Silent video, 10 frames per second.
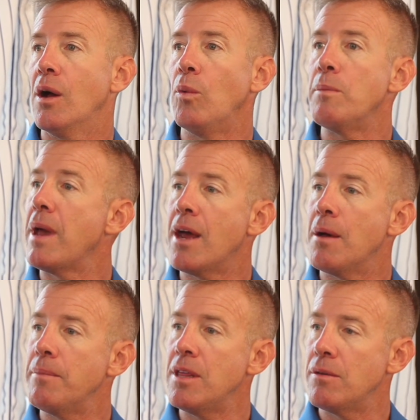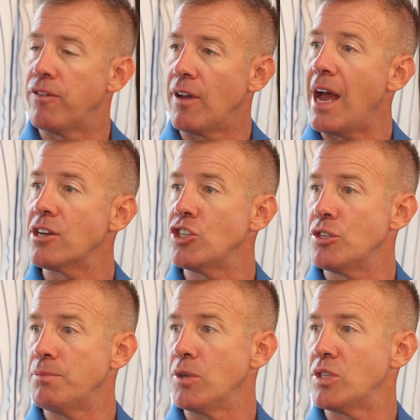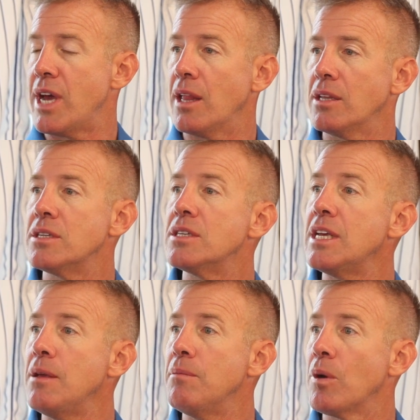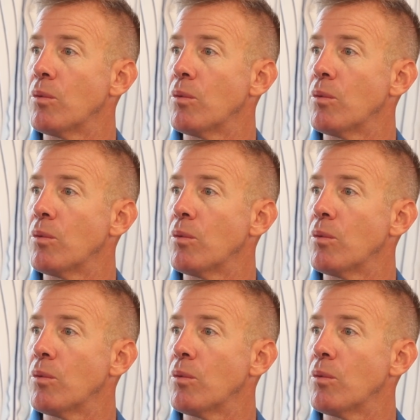We may not be the flashiest, most talented team,